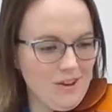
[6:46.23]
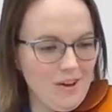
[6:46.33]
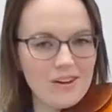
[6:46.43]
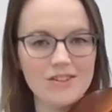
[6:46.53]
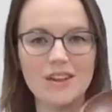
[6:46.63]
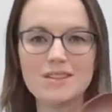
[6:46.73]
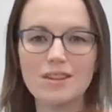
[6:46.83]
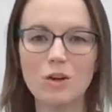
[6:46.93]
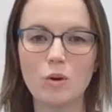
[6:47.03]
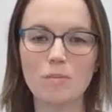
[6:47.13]
Alright, so that's a
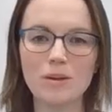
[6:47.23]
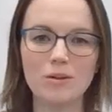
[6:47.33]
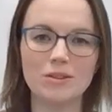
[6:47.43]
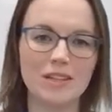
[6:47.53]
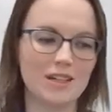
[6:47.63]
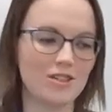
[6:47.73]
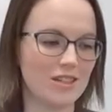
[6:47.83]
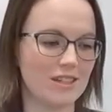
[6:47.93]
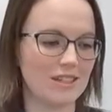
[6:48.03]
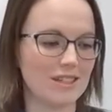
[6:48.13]
little middle section.
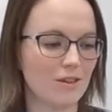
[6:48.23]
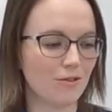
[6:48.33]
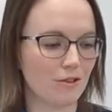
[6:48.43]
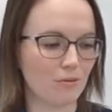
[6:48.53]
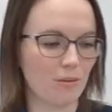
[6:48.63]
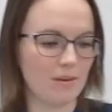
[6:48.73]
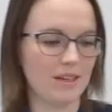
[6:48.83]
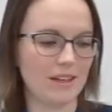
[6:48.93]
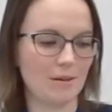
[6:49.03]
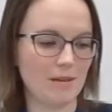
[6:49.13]
It's different from what we
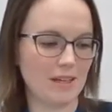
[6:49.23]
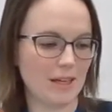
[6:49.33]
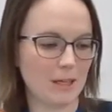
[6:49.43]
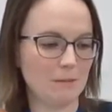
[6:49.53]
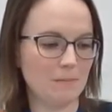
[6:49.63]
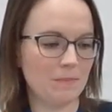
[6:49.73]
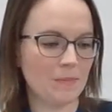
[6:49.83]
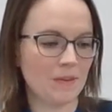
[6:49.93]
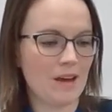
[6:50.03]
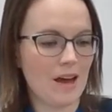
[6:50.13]
did at the beginning.
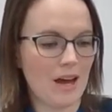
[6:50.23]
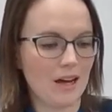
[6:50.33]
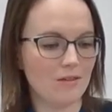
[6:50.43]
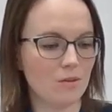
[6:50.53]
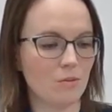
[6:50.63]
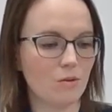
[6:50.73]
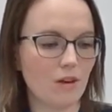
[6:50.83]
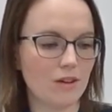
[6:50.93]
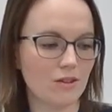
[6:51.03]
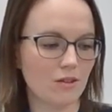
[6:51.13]
And if you move
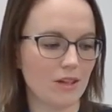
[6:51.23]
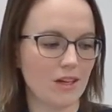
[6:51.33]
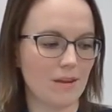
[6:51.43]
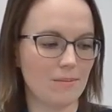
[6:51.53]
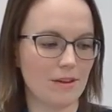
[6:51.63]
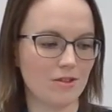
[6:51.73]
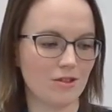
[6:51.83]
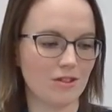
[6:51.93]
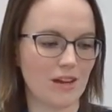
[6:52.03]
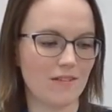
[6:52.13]
on to looking at
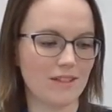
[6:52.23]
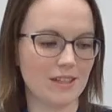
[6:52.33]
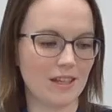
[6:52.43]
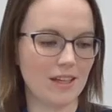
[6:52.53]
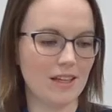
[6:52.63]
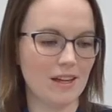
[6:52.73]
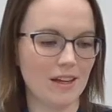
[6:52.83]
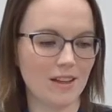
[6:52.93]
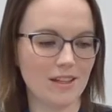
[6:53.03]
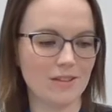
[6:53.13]
measure 17,
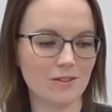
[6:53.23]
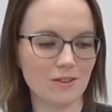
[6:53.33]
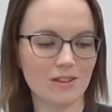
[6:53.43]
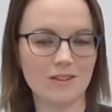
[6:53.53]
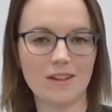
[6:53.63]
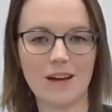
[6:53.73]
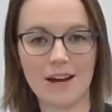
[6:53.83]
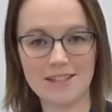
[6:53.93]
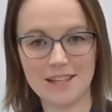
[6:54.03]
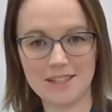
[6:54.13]
this looks
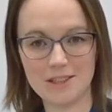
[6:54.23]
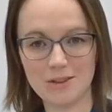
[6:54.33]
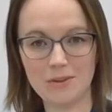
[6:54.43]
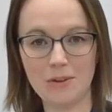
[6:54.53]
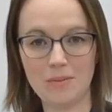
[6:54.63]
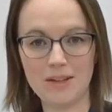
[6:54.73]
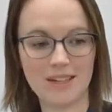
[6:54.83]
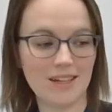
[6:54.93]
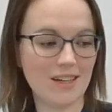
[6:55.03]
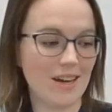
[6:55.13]
identical to the
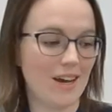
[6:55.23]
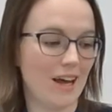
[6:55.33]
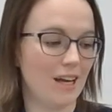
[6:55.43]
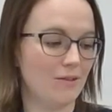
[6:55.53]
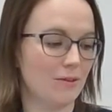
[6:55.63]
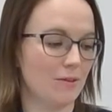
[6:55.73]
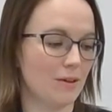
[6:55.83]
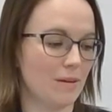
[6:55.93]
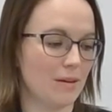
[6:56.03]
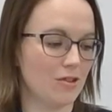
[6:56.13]
beginning. And if you
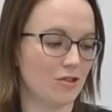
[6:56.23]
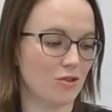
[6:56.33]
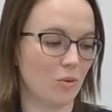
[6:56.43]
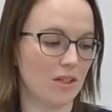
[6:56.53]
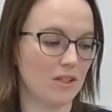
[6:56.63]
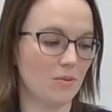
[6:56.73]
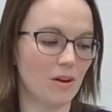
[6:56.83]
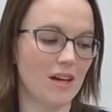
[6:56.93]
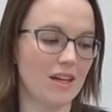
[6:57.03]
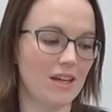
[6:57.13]
look at measure
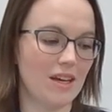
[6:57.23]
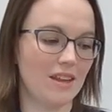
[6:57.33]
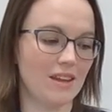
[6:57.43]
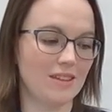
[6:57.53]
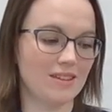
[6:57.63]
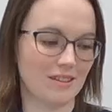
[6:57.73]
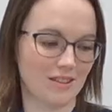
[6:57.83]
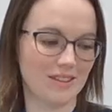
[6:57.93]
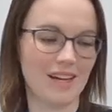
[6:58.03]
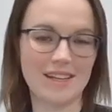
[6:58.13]
21, this
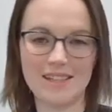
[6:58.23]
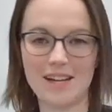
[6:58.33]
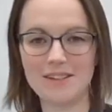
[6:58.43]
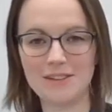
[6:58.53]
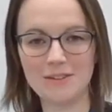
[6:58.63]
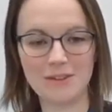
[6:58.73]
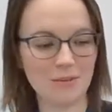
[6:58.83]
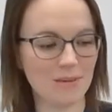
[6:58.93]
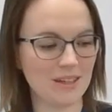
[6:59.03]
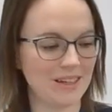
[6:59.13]
looks identical to the
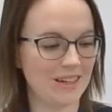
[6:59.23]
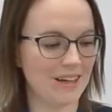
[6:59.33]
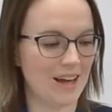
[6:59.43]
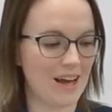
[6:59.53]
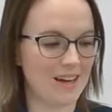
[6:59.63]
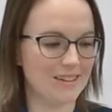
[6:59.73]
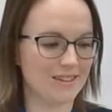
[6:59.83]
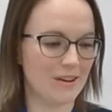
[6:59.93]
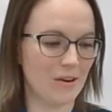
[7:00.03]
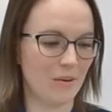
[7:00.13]
beginning
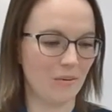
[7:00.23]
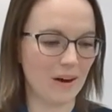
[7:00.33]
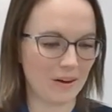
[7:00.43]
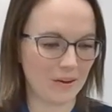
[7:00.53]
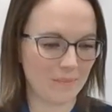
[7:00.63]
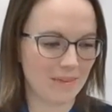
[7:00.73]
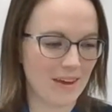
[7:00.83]
as well.